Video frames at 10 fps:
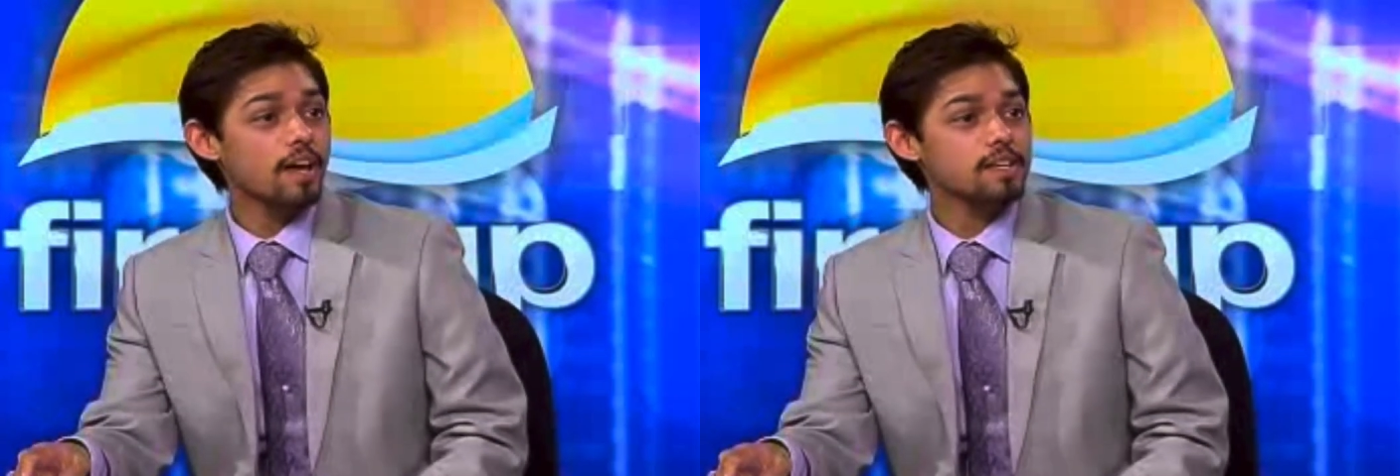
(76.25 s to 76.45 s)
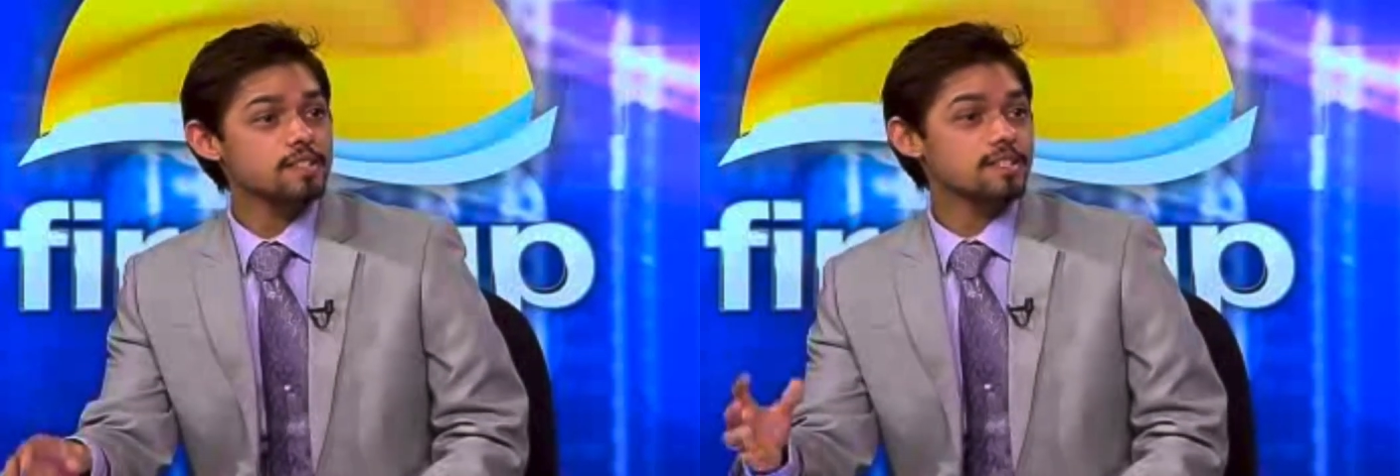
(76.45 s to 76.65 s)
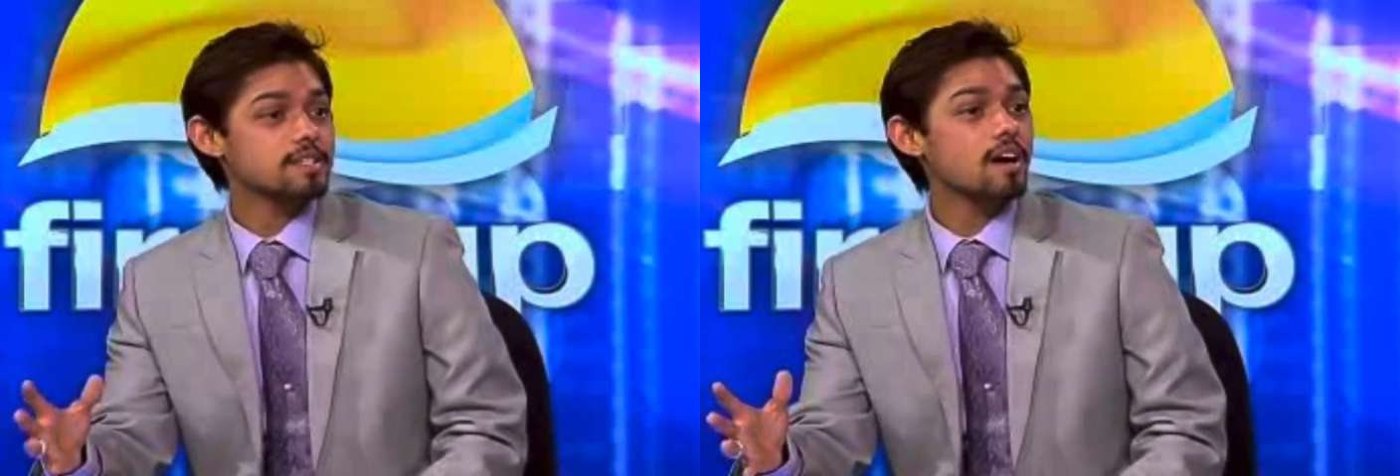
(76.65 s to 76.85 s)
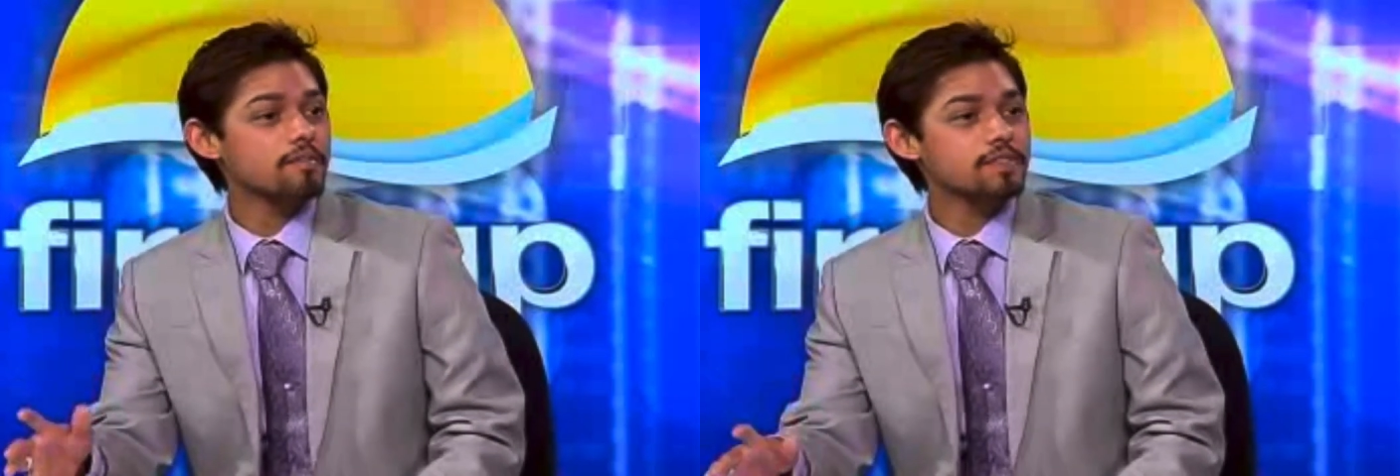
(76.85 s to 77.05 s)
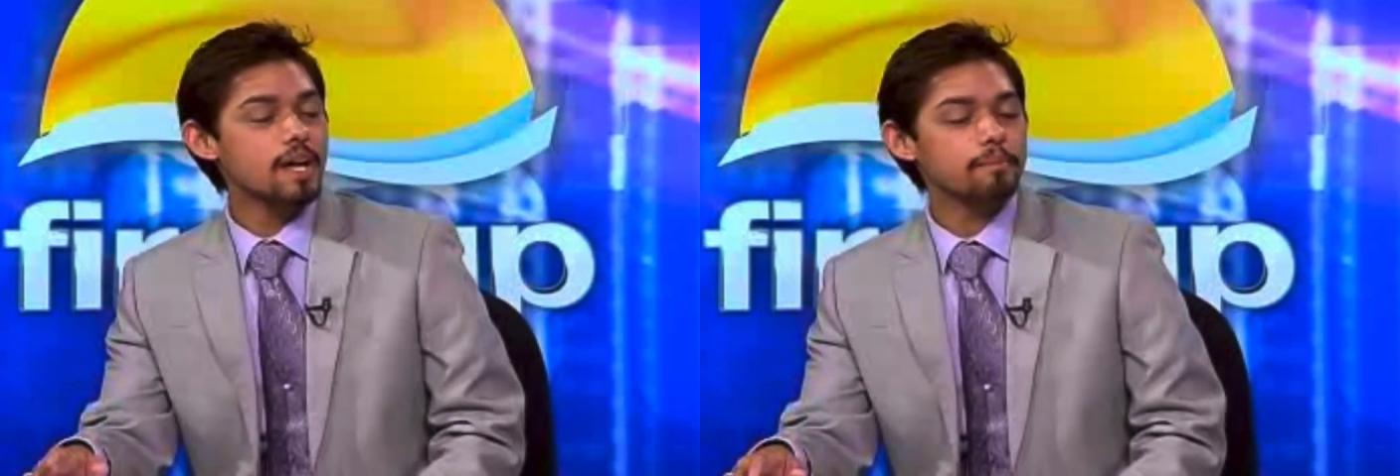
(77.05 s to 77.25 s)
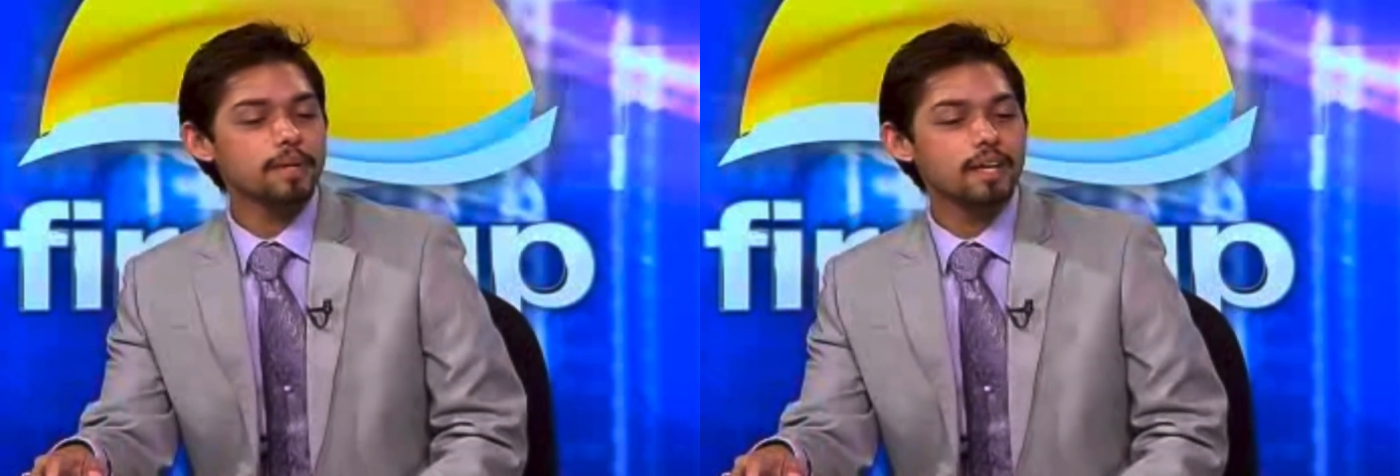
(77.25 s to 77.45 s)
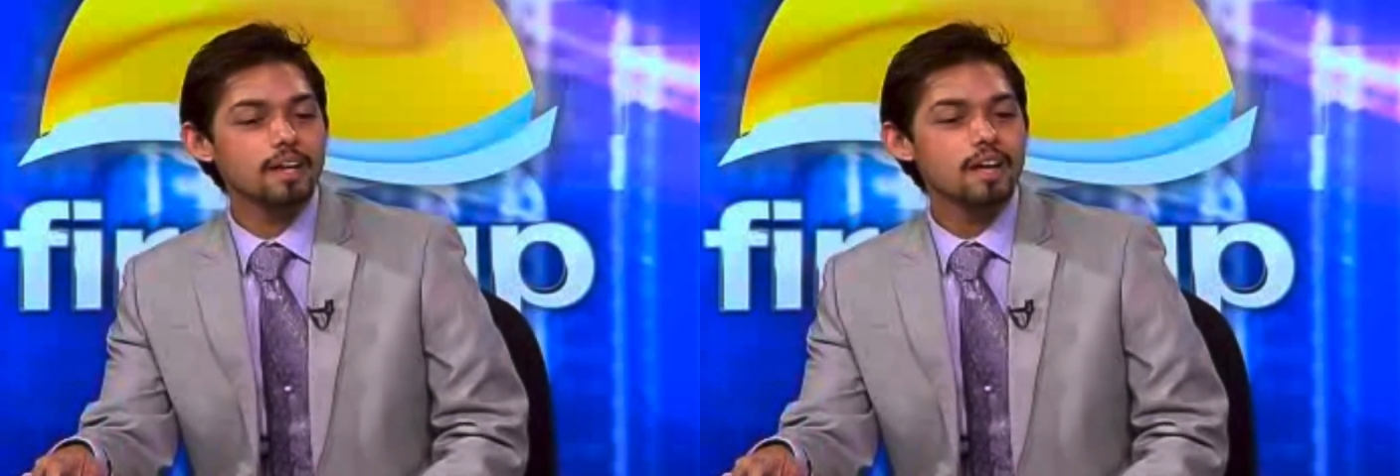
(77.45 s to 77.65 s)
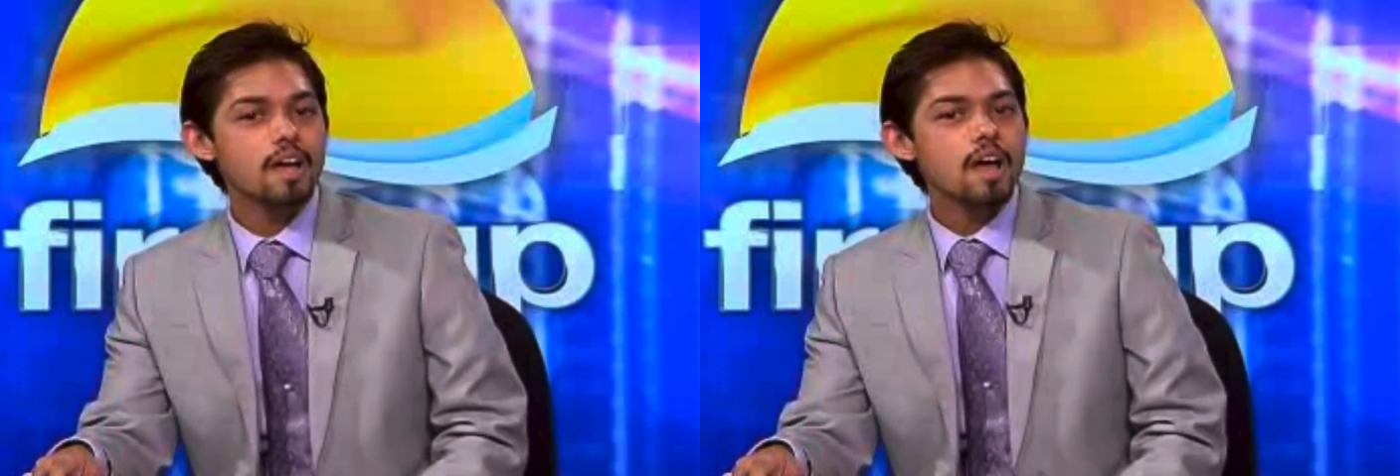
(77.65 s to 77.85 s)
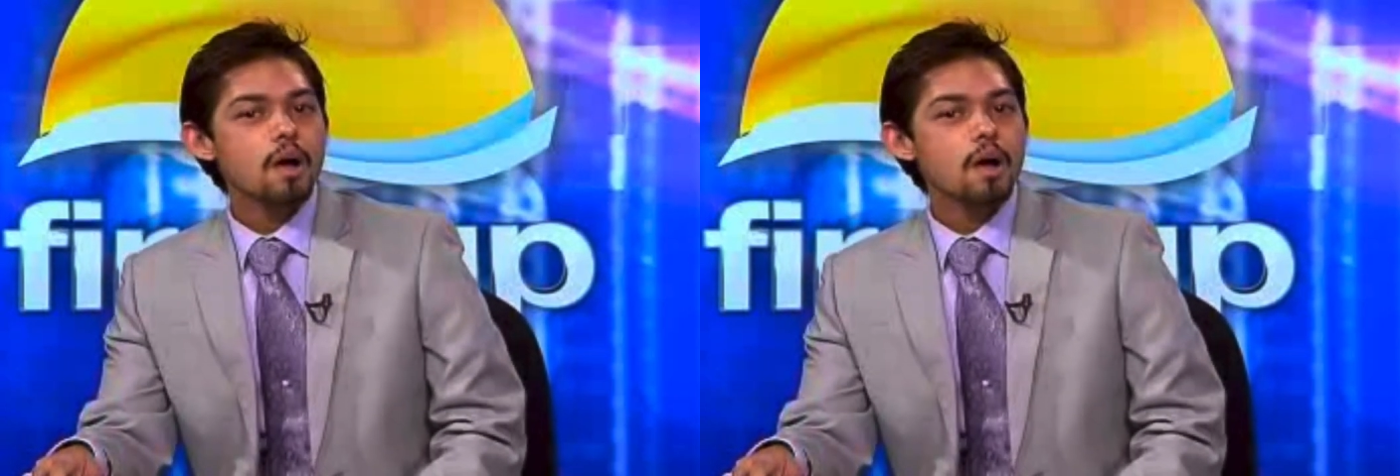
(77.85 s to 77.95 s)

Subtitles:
year as a staffed company,